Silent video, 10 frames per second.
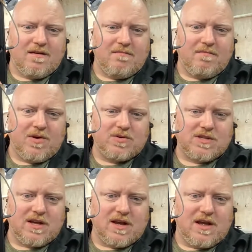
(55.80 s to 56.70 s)

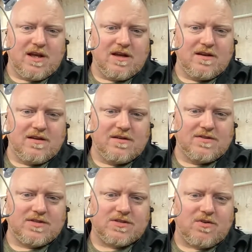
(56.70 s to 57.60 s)
Mostly
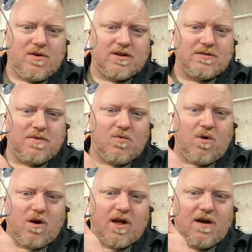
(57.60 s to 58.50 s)
just going to be
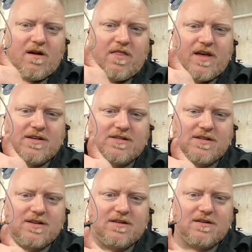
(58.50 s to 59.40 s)
working on this
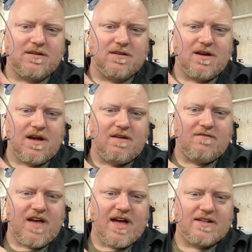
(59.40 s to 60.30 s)
and kind of
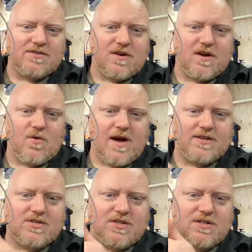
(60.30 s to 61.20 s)
answering
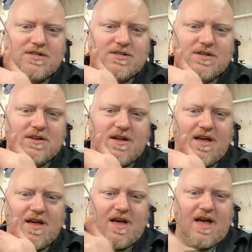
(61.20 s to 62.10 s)
questions and
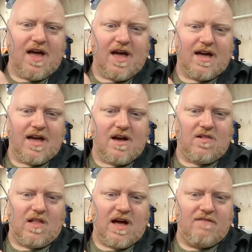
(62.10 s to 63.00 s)
hanging out
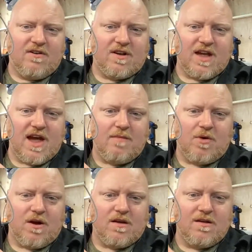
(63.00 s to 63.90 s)
live on camera.